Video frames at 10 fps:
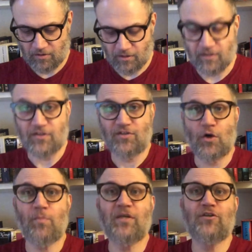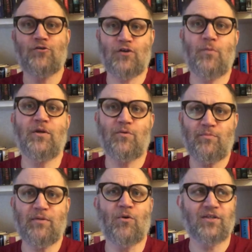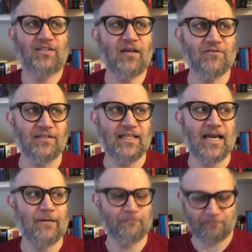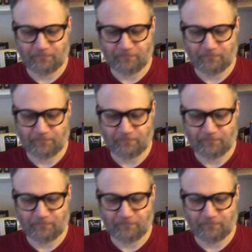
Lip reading: dystopian utopia would be more subtle than that,